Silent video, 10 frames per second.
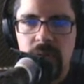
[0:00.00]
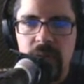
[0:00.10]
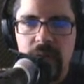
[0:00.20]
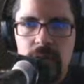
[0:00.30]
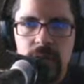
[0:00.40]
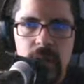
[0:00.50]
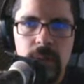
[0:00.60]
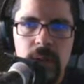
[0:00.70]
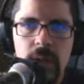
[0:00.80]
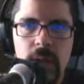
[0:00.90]
It's
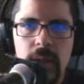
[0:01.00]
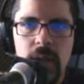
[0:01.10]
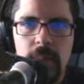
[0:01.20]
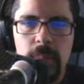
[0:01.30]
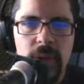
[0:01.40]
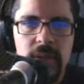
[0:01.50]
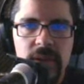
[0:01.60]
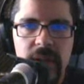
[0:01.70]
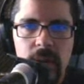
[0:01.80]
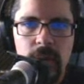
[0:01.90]
actually
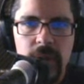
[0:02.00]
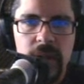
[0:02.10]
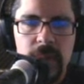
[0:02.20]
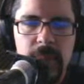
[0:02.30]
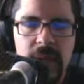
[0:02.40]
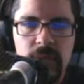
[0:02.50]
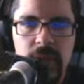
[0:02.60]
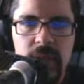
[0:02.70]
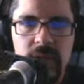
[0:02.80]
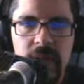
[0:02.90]
pointed that way in the
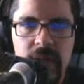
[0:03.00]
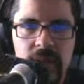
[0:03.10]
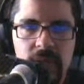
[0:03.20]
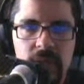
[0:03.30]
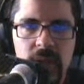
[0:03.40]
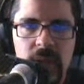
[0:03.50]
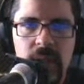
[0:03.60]
Masoretic text.